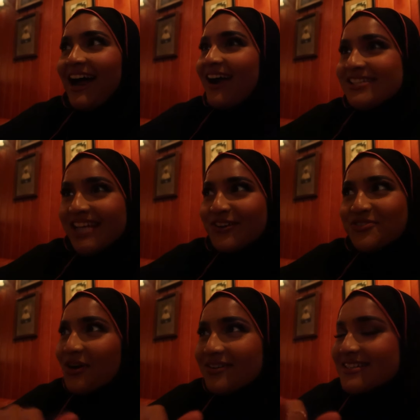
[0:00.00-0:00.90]
I was like,
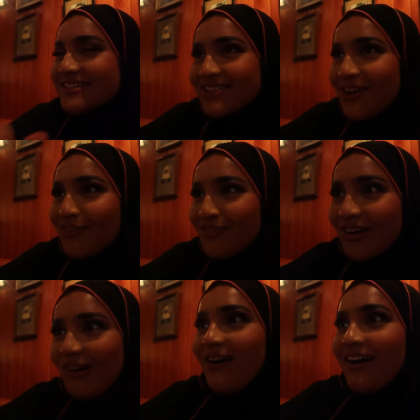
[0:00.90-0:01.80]
no, there's not a
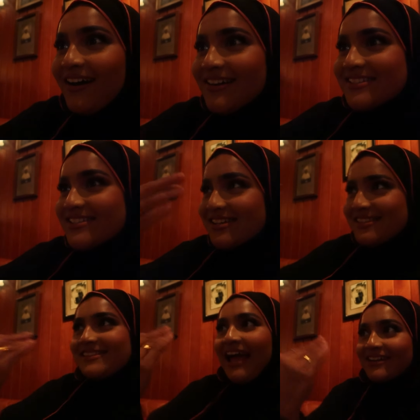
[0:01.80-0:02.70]
filter. It's just
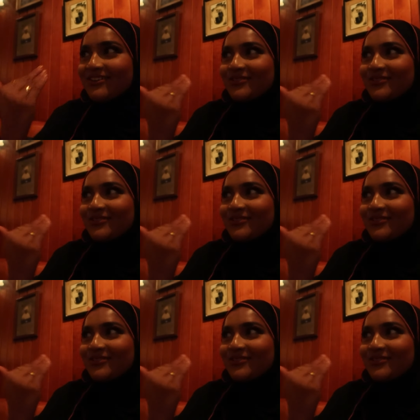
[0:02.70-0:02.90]
like